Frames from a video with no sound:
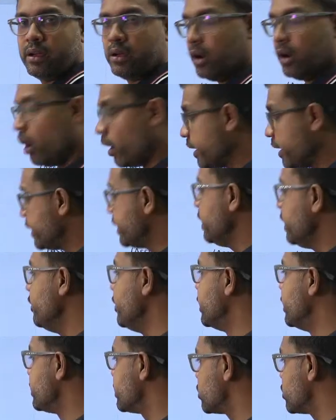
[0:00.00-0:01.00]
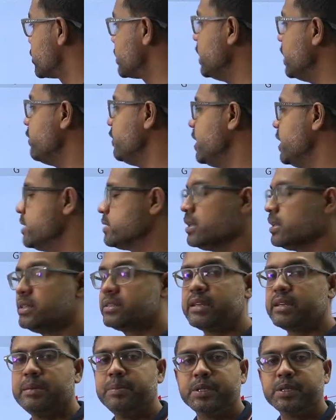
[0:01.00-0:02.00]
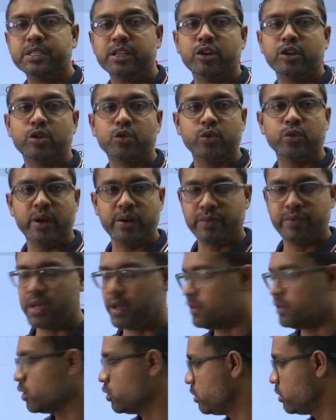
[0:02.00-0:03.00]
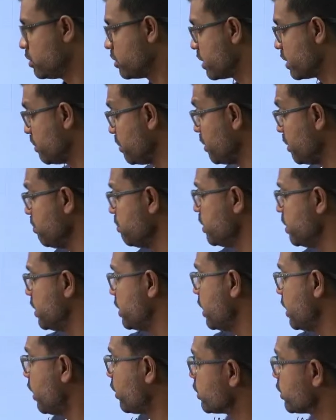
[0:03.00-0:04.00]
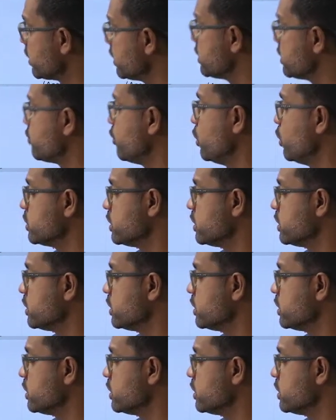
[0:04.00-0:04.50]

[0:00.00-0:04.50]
audit evidence to say financial statements are not true and fair view. Remember, out of these four